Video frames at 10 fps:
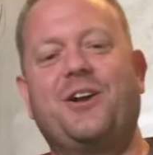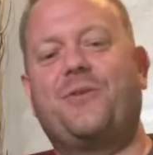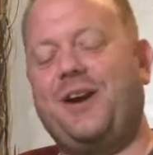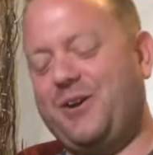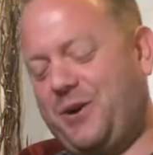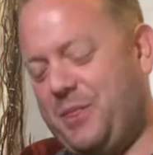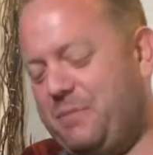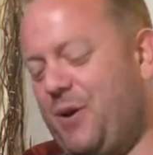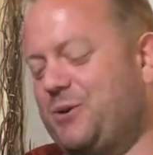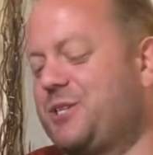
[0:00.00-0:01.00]
Quick look at the
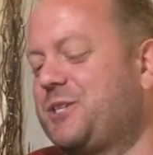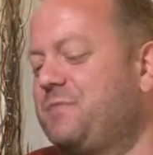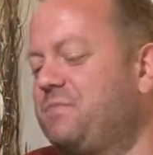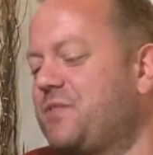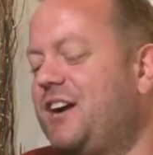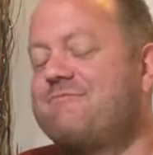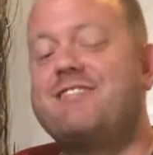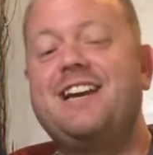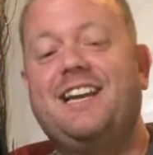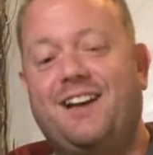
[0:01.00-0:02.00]
box. I
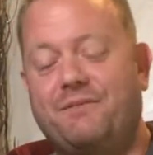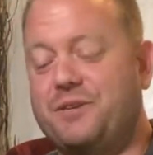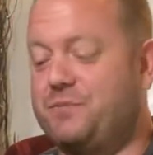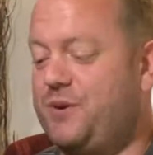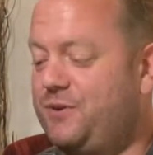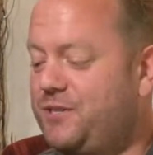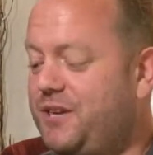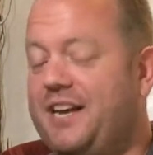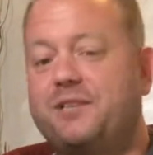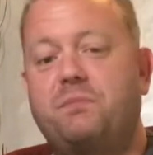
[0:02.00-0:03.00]
really love this
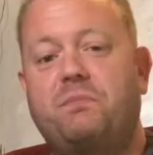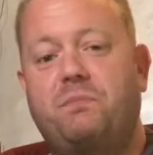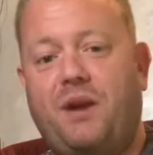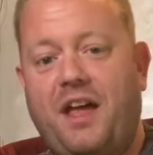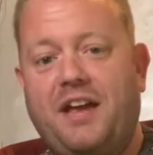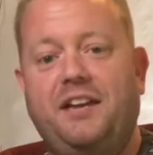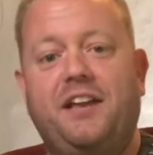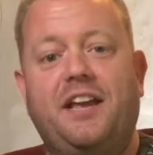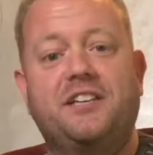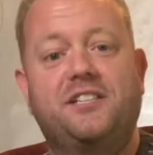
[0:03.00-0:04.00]
box. It's
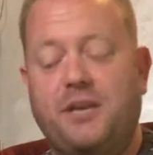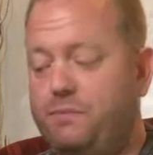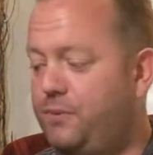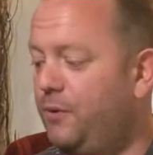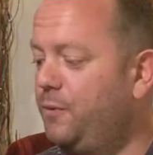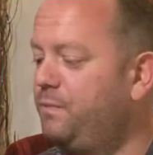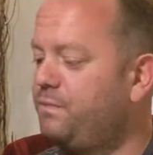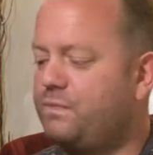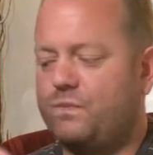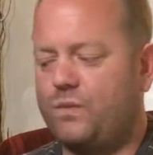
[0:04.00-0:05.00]
plain, it's simple,
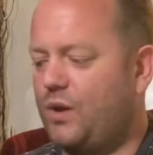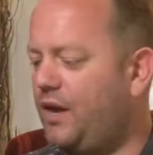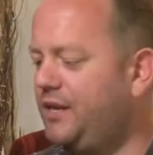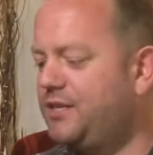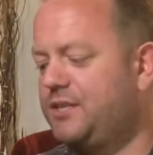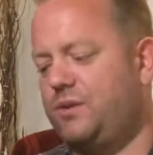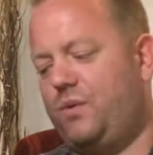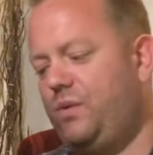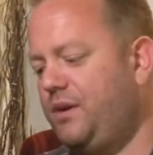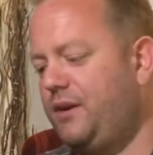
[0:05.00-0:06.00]

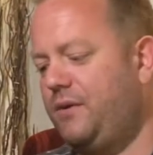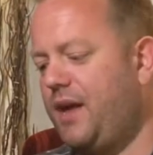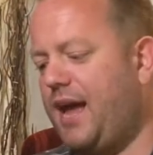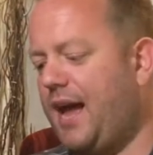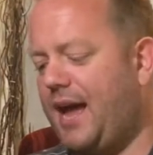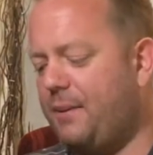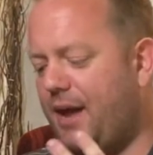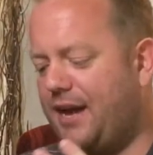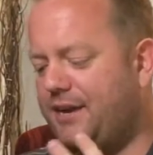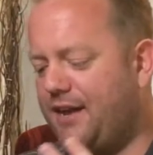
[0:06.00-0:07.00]
it's,
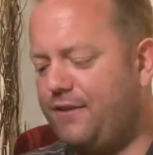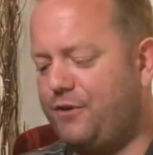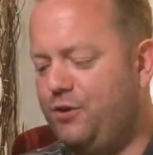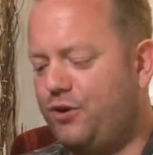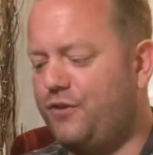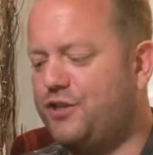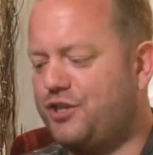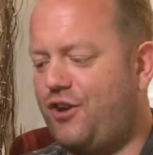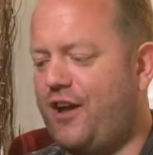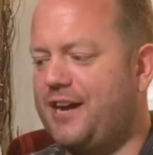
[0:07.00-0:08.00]
and if you look on the
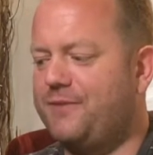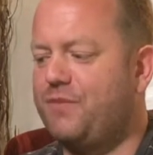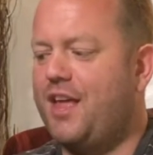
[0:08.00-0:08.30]
side,